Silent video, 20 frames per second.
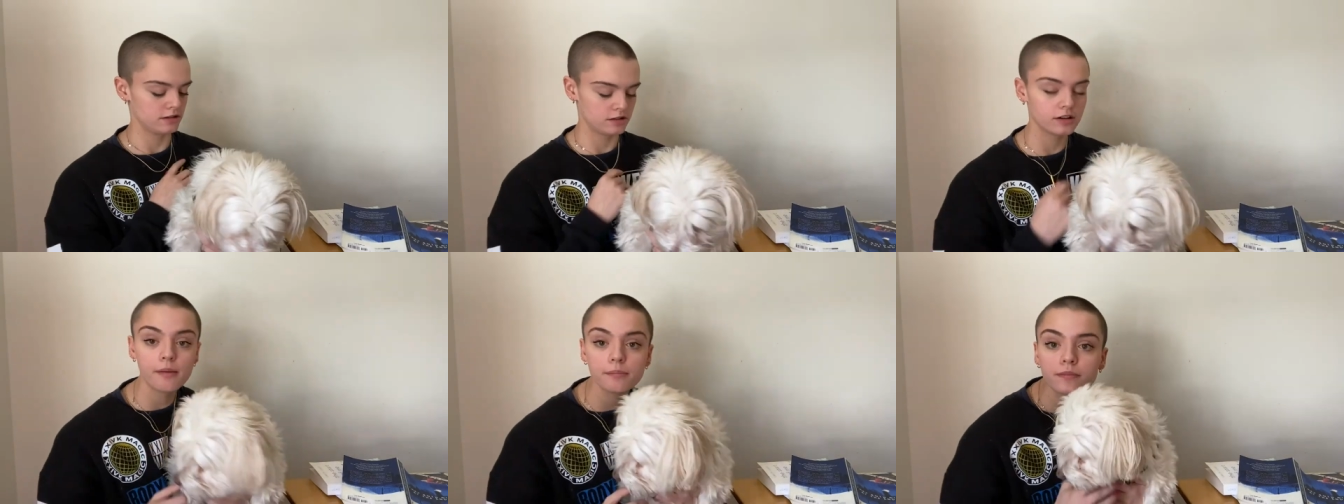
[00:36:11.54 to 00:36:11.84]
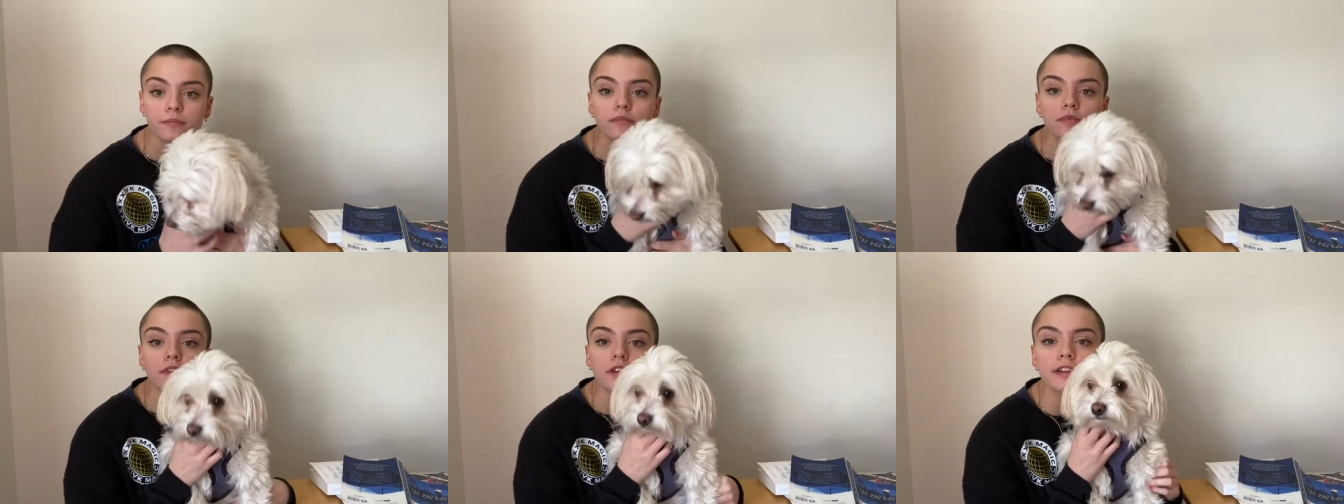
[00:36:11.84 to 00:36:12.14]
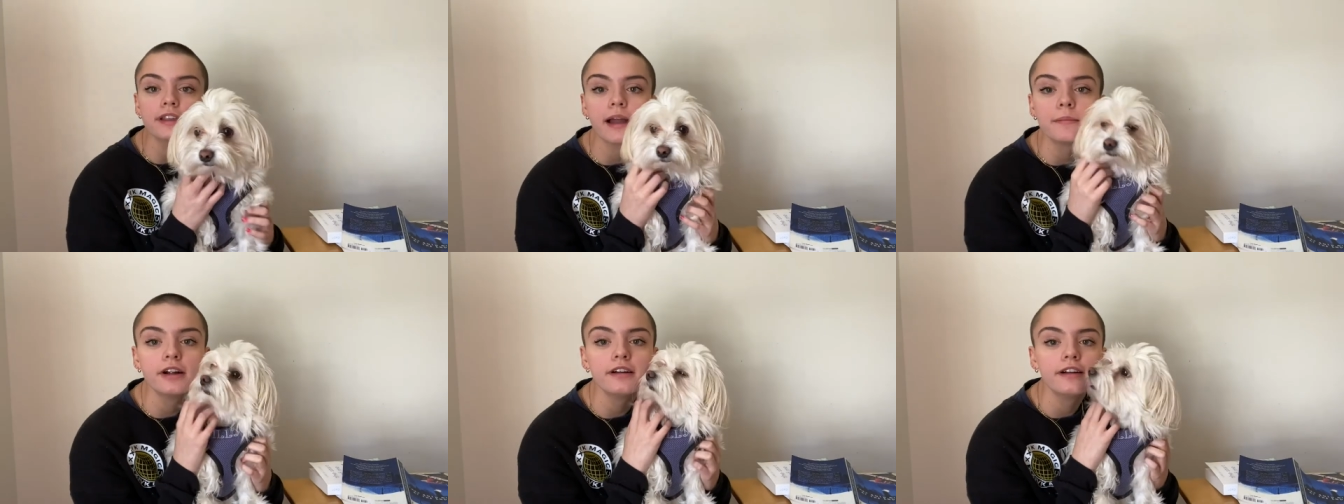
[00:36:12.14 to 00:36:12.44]
look up. Look at
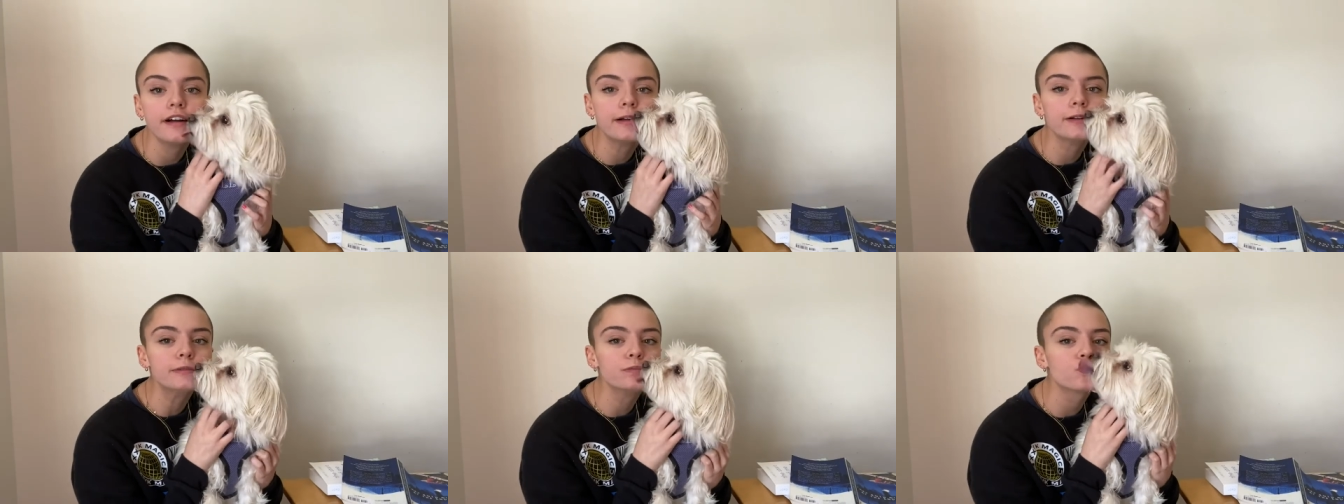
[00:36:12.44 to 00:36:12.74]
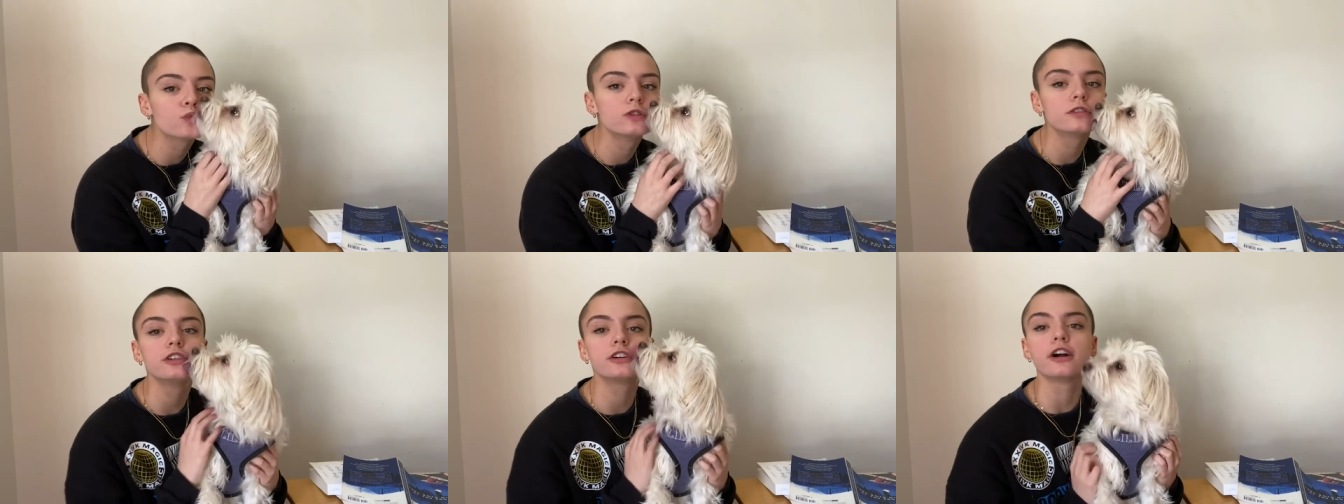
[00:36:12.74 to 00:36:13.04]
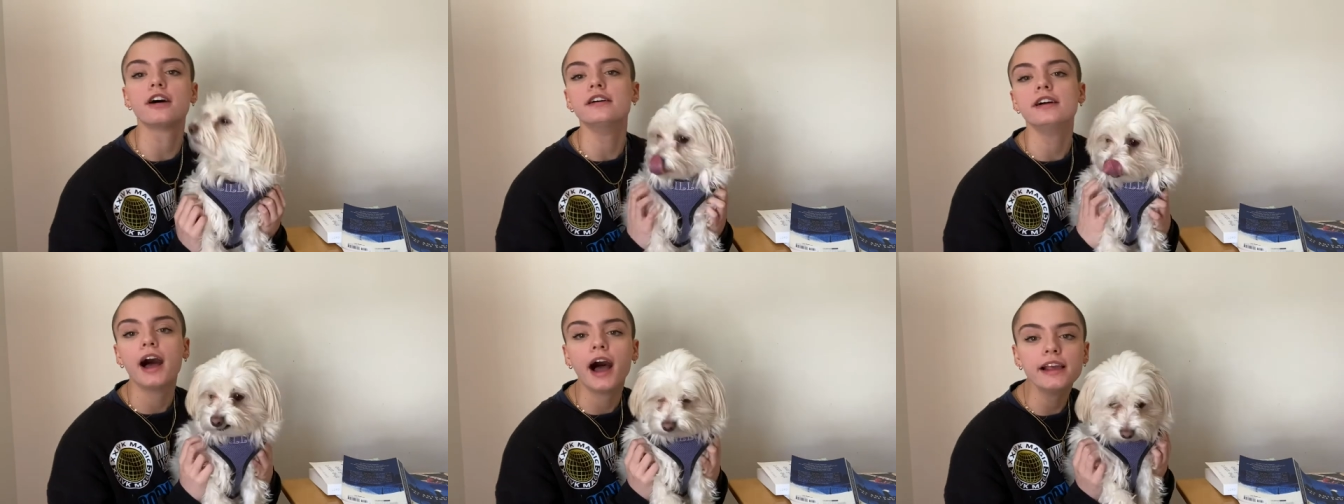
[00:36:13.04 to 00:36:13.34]
the camera. Hi. Good
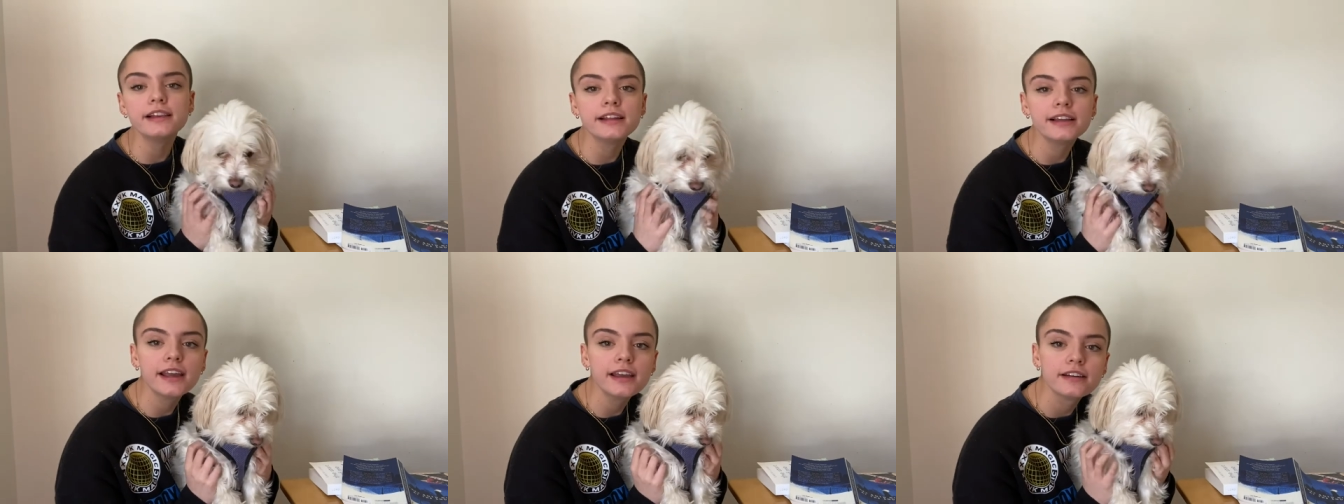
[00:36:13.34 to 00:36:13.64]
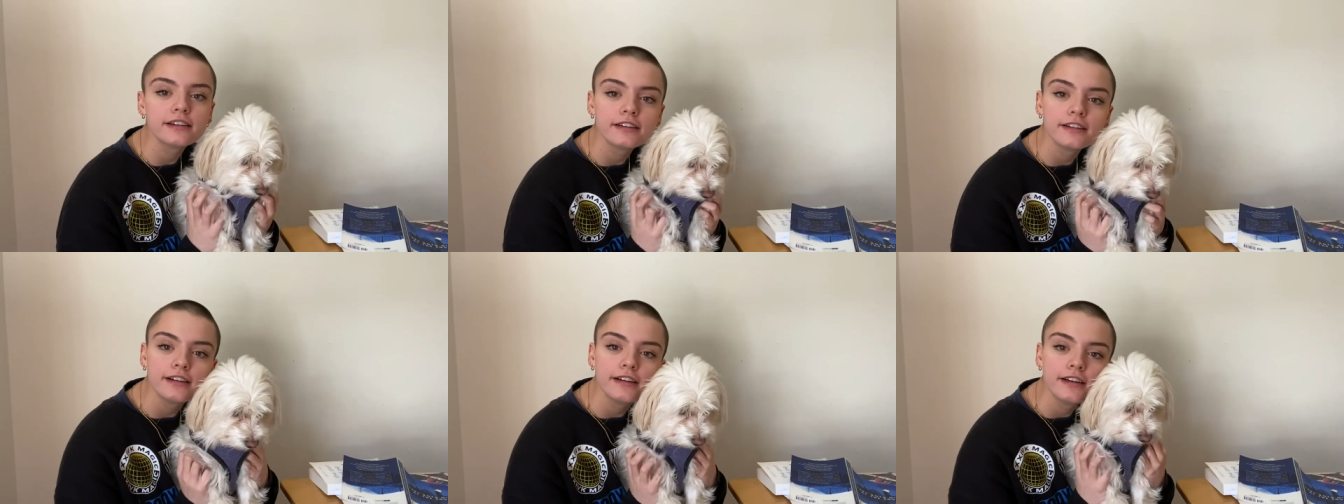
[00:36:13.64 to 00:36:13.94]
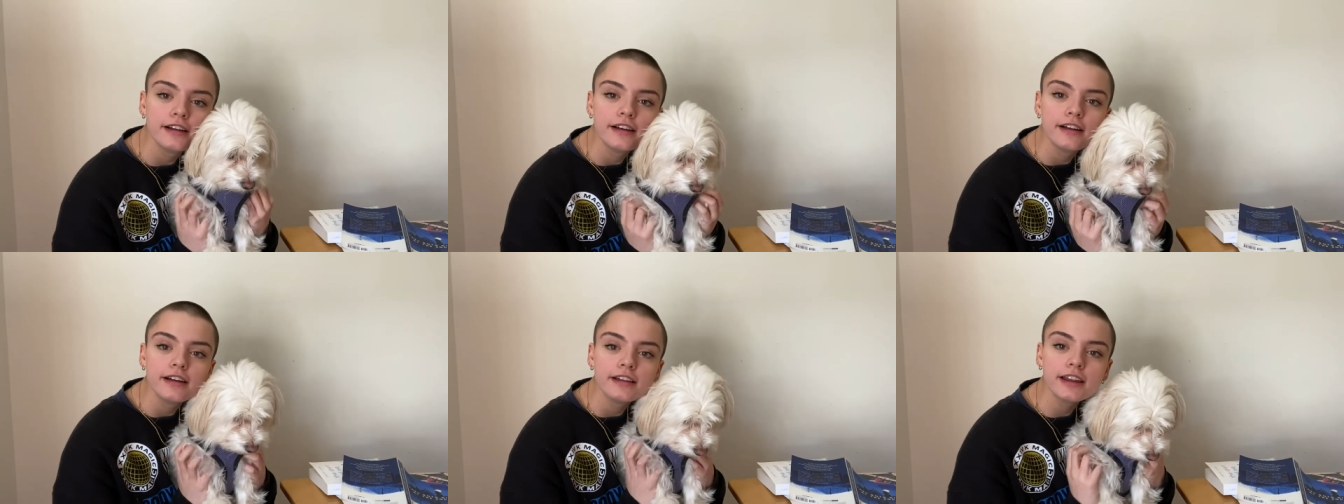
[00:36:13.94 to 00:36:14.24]
girl. Hi, Lily.
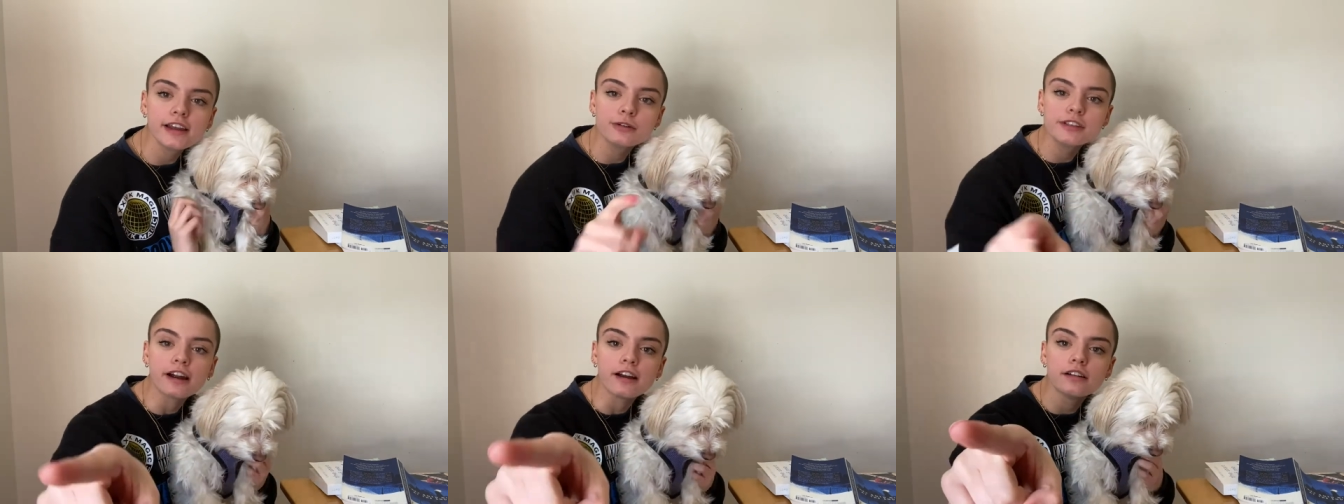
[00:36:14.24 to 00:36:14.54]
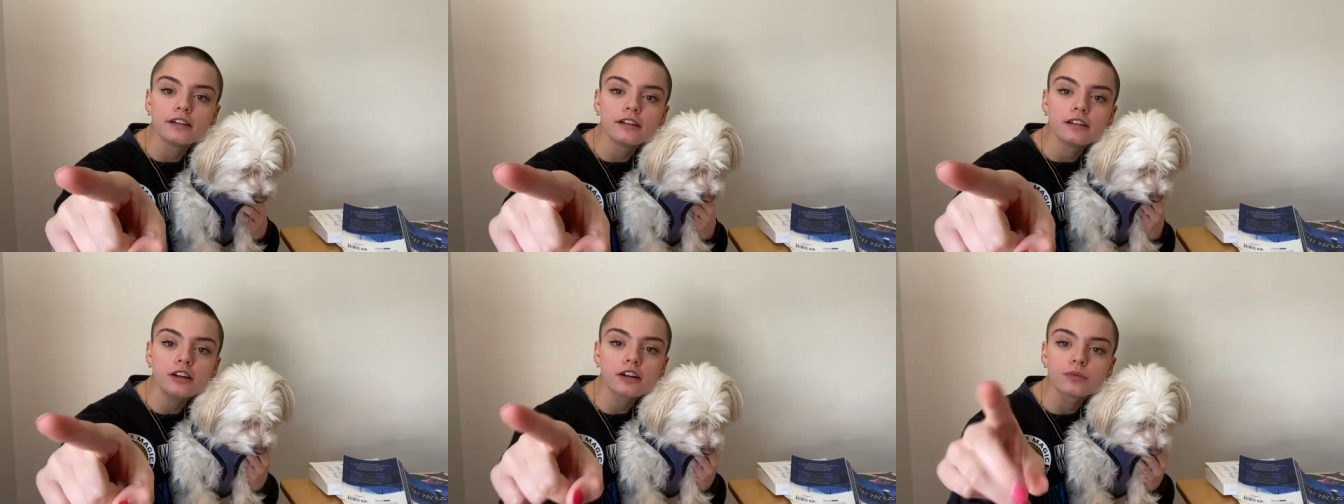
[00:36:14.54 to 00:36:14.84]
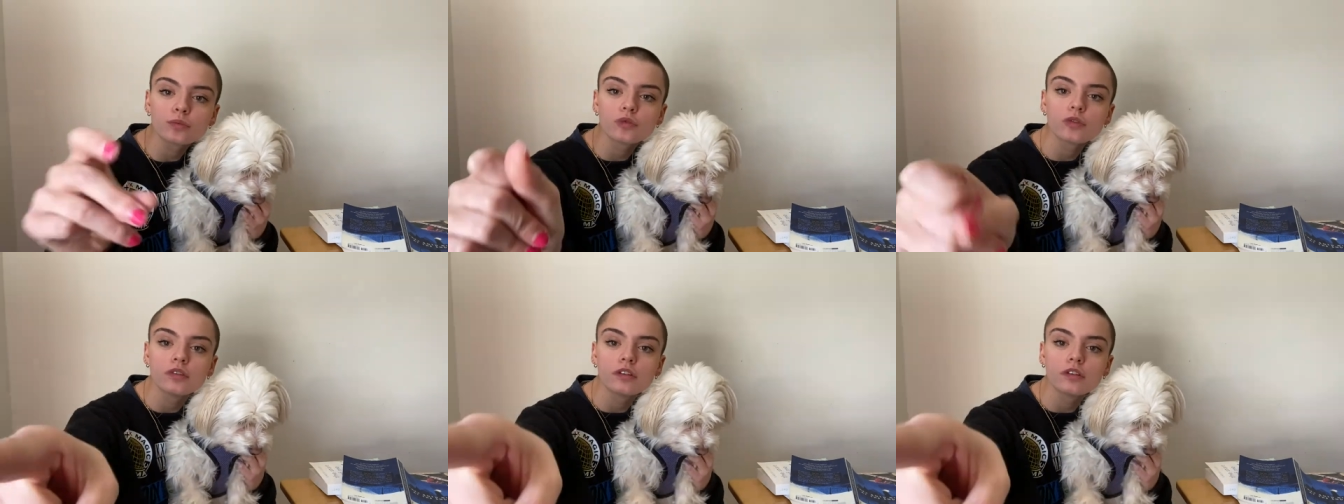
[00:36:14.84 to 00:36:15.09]
Lily, who's there? Look.